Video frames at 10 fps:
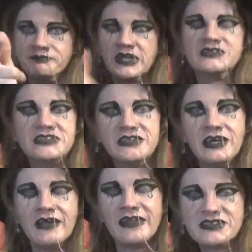See,
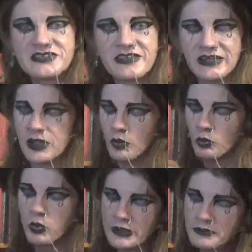that's the thing.
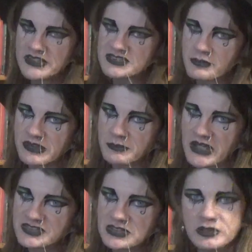What makes something
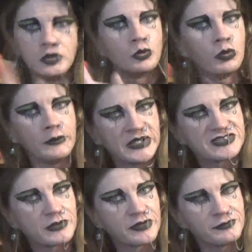masculine? What makes
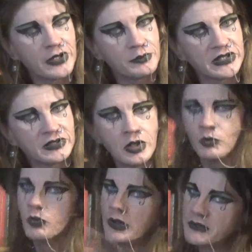something feminine?
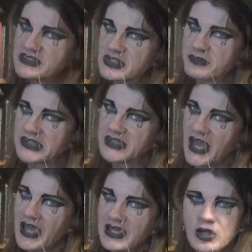What makes something
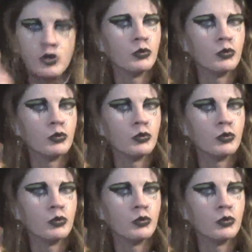gay?